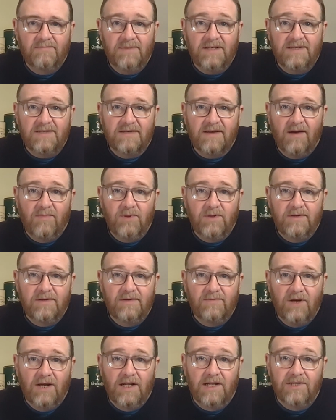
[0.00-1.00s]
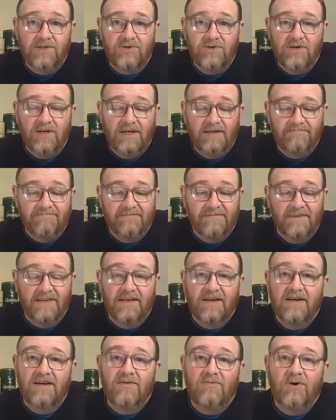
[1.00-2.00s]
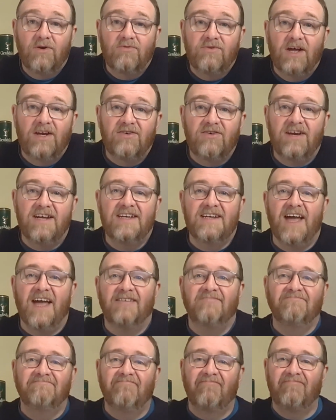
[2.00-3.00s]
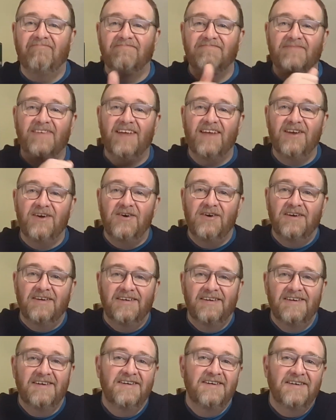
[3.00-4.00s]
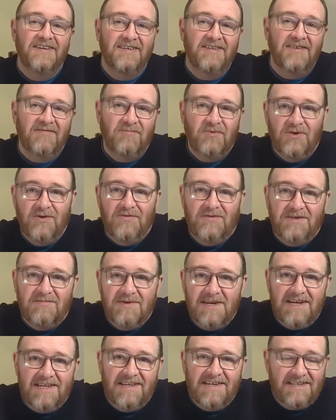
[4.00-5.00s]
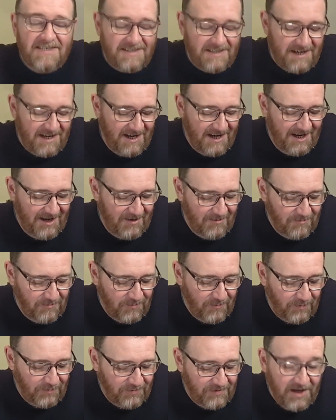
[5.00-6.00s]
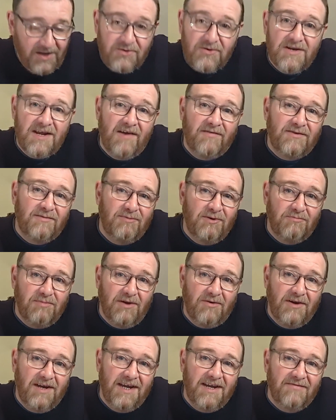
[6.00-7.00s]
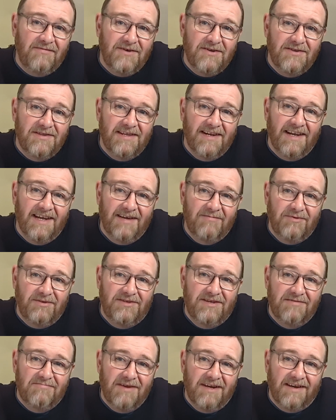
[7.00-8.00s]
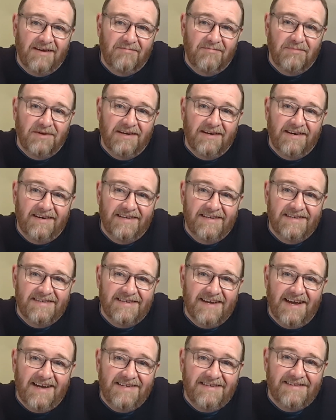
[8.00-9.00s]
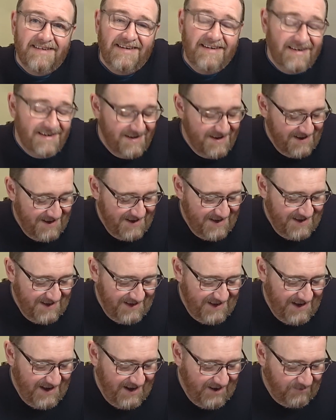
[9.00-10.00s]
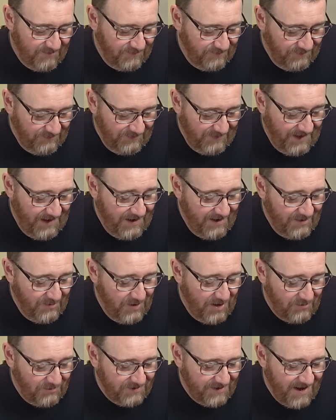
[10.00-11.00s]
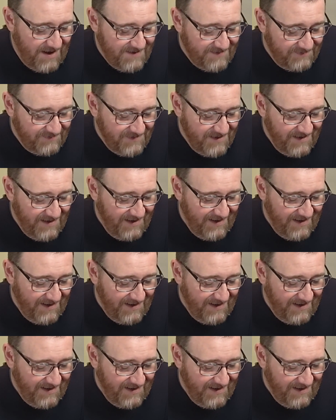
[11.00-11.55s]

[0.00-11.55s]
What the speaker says: scuppered, well and truly. Well done, Greene King. You know, you proved to me that you don't have to be Belhaven on the label to make a beer a disaster. Yeah, well done.